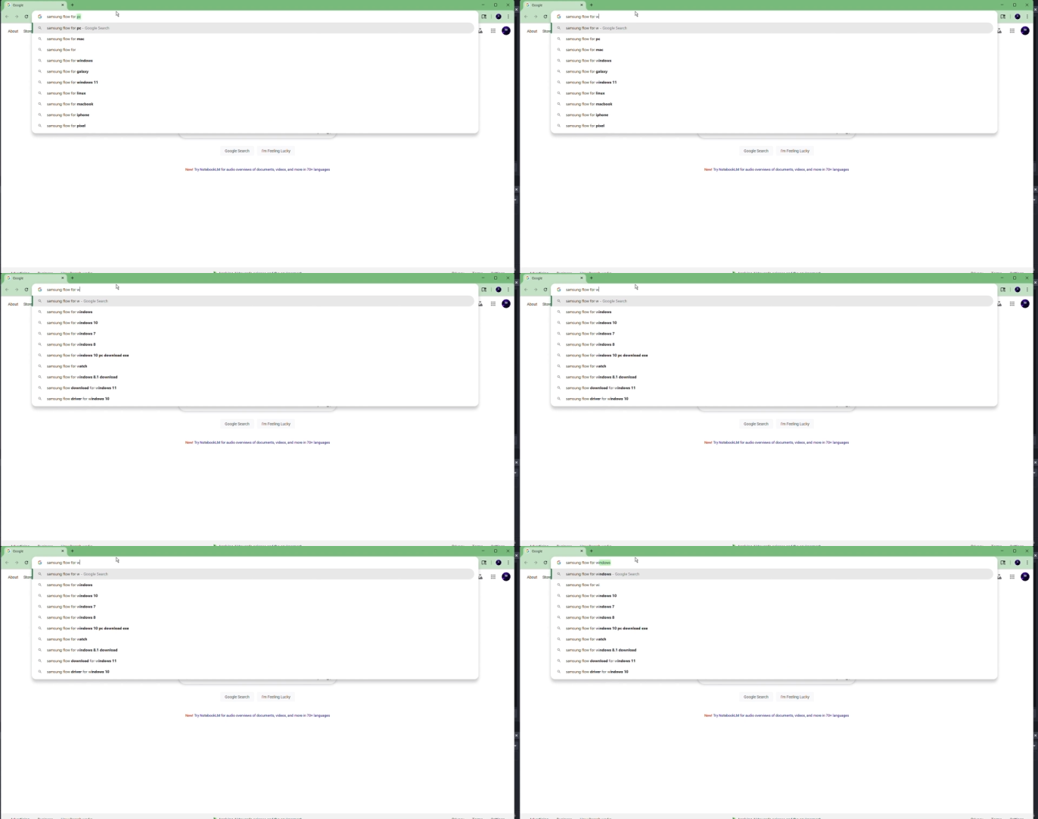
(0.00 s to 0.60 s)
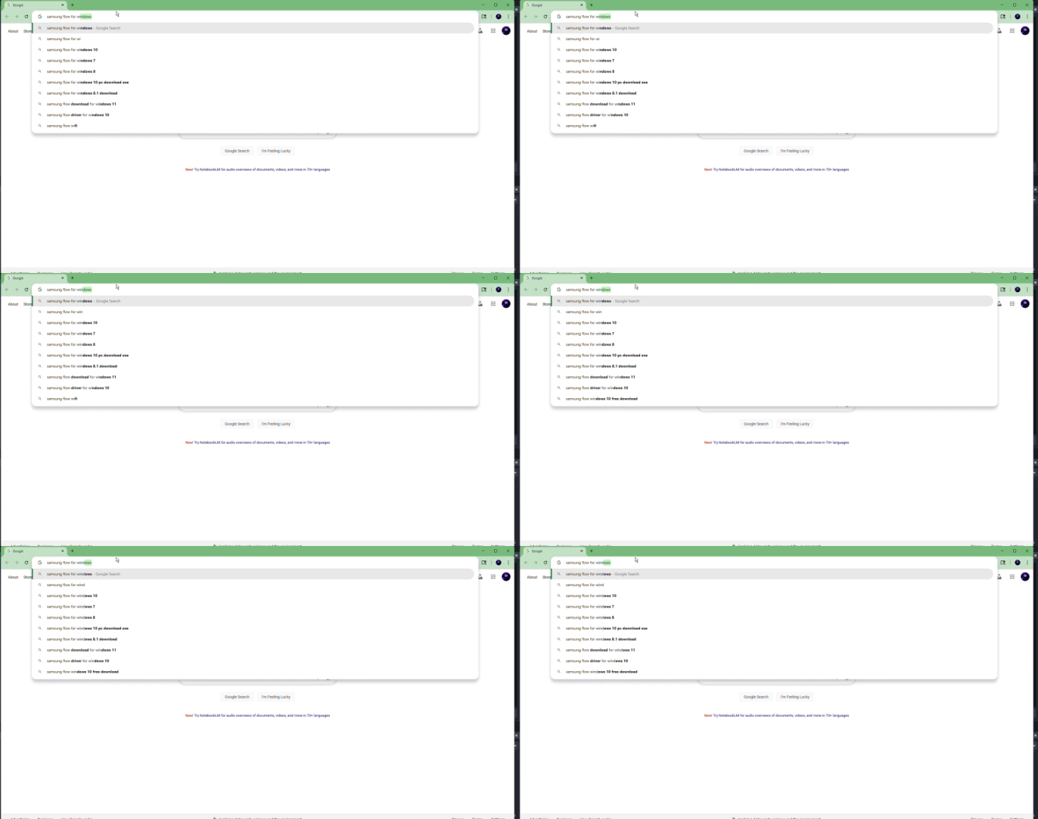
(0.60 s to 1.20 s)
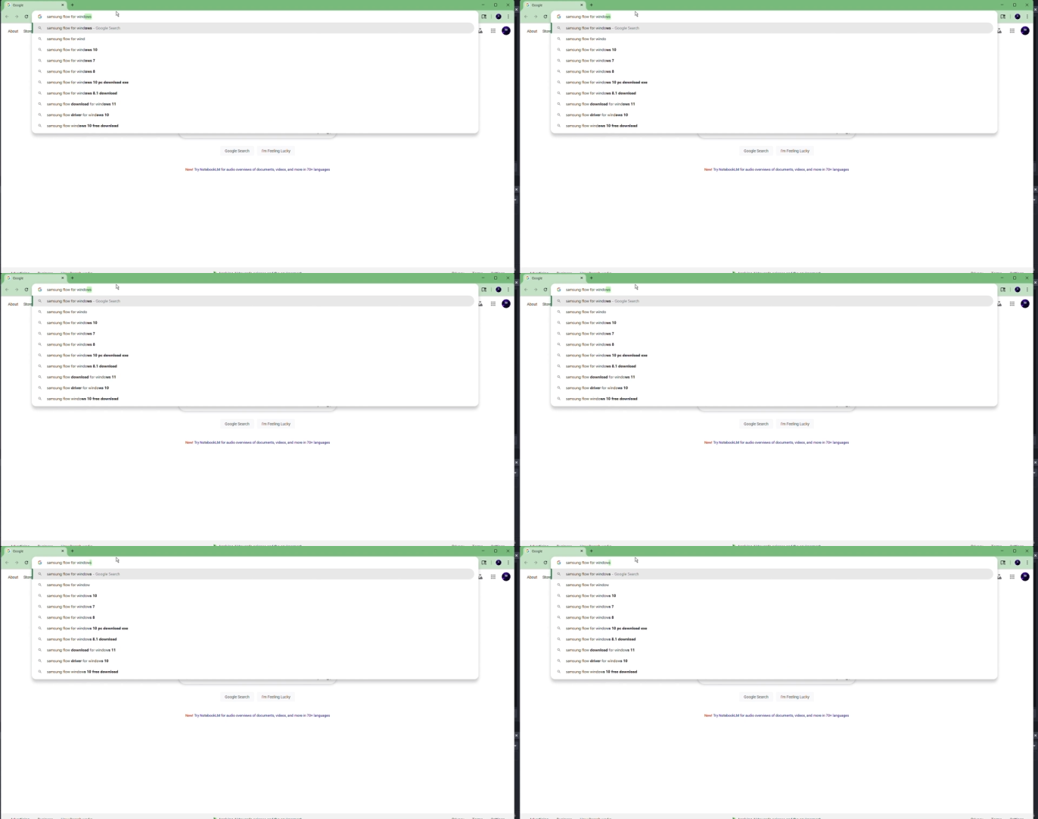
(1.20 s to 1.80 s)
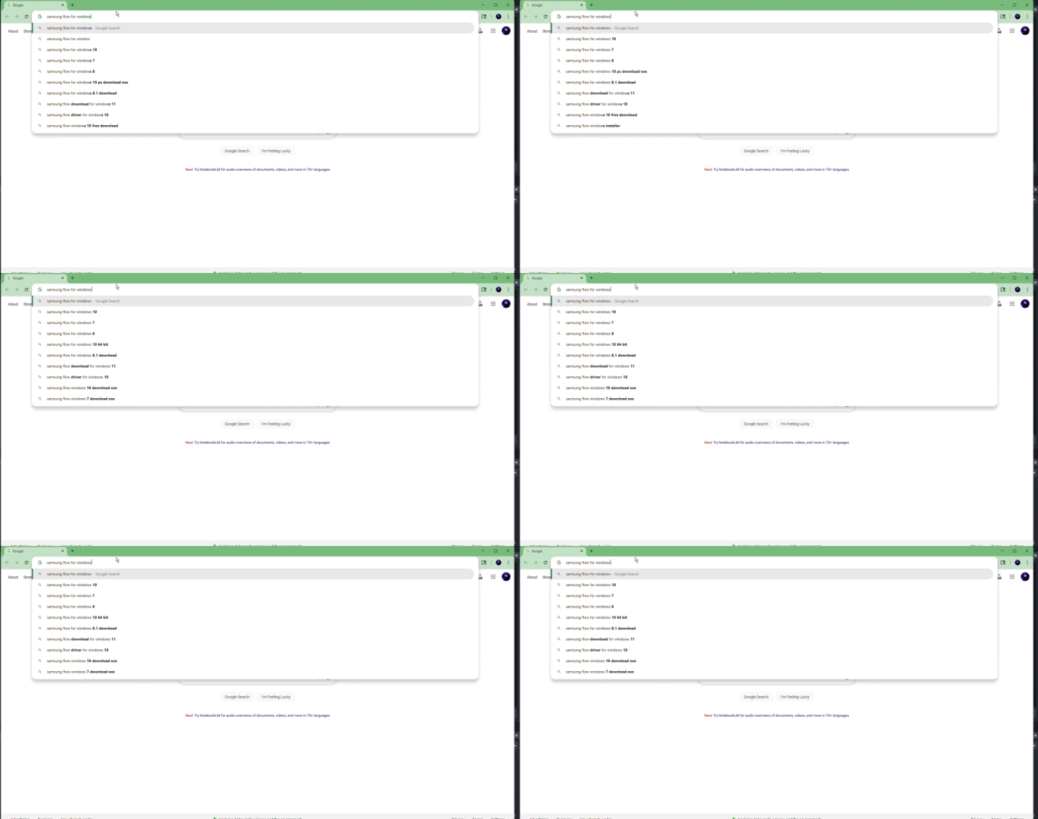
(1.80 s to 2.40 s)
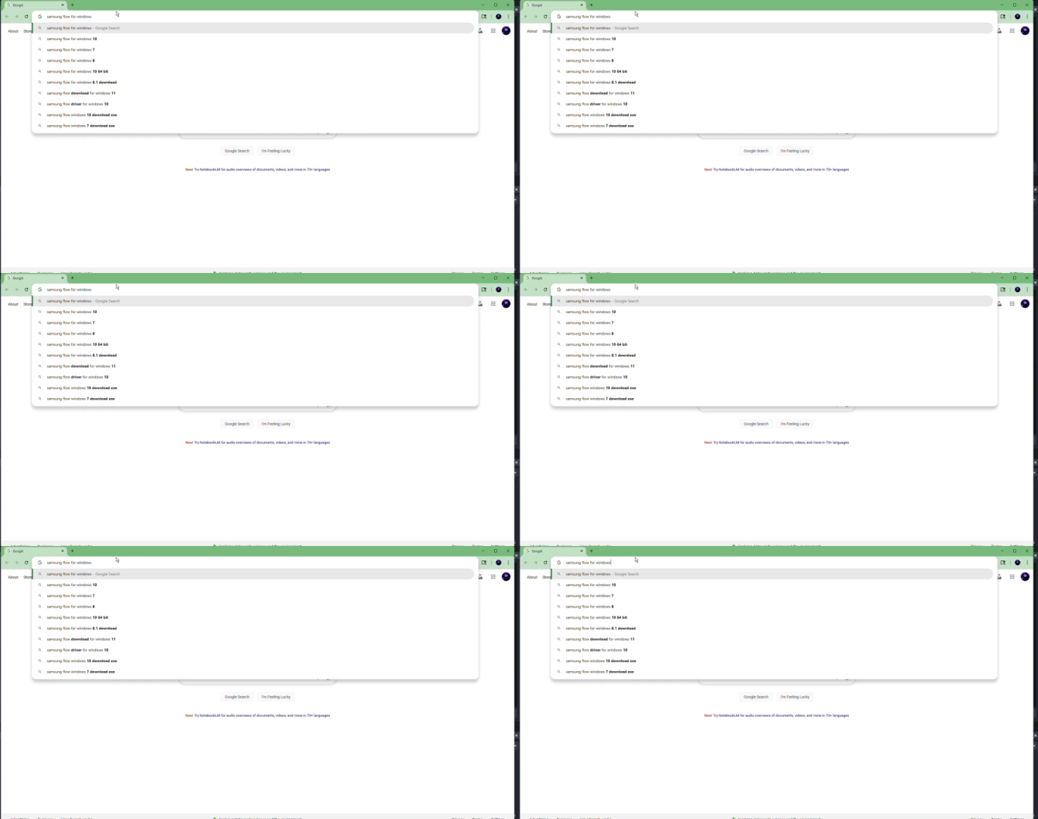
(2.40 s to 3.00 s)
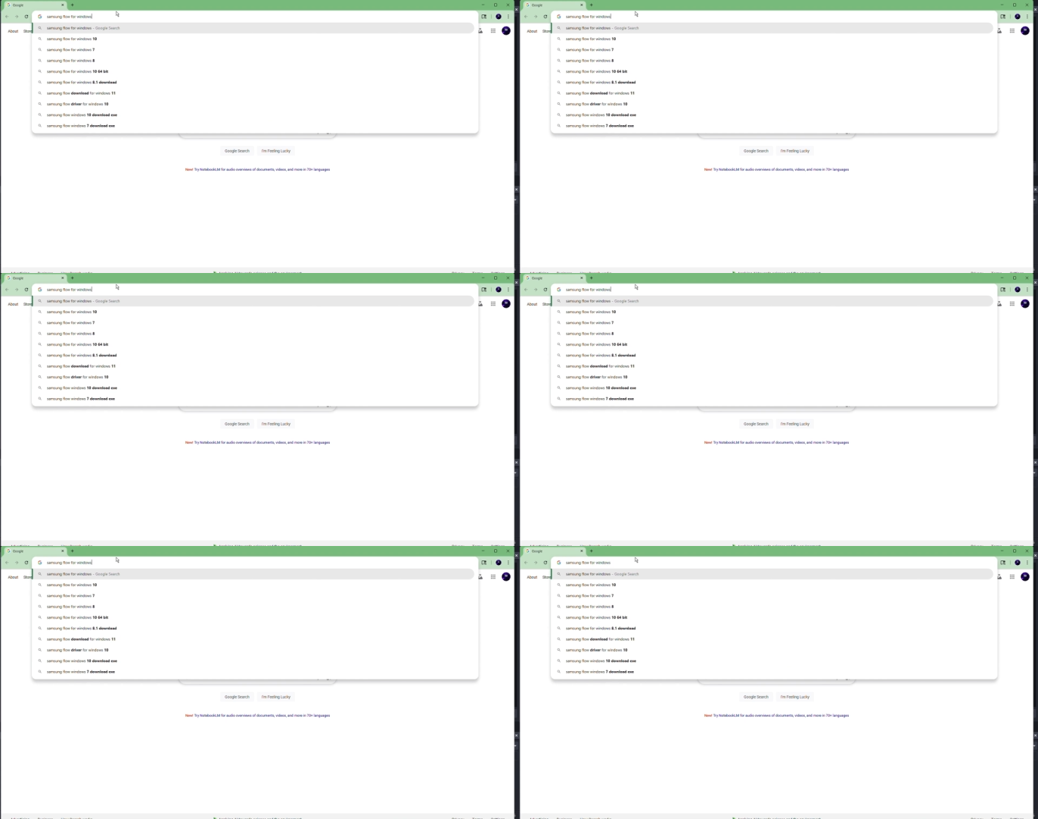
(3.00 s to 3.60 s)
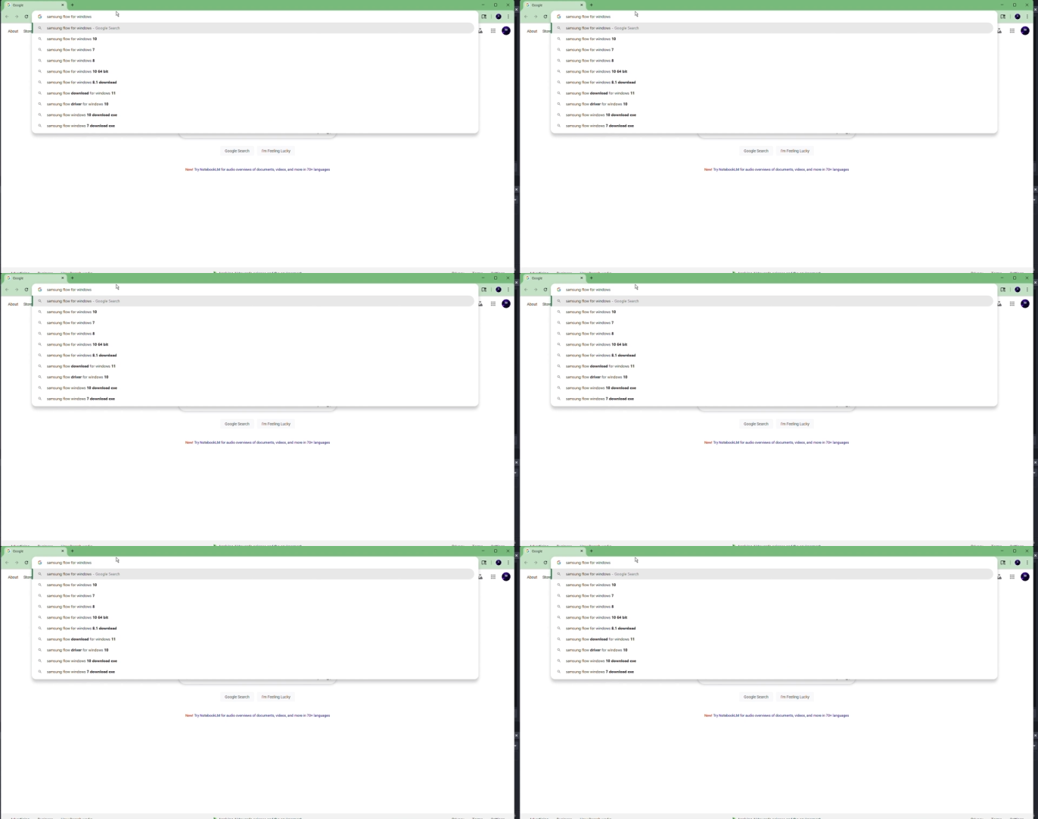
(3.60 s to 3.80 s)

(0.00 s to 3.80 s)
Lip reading: (no speaker visible)